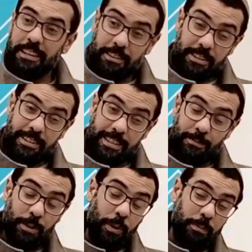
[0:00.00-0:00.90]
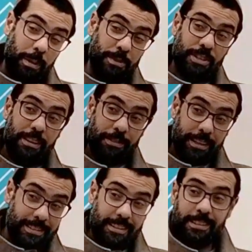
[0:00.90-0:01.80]
This is even though Imam Shafi
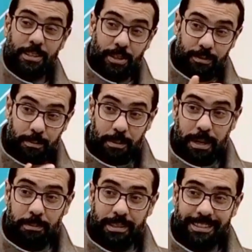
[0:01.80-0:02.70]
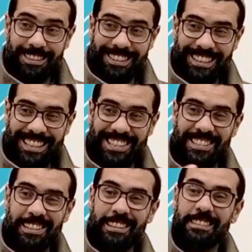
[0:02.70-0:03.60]
is the teacher of Imam Ahmad. He's
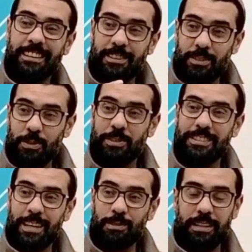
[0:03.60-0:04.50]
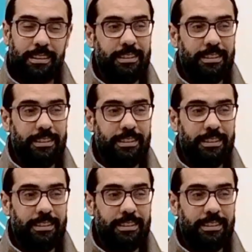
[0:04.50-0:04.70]
still eating at a student's house.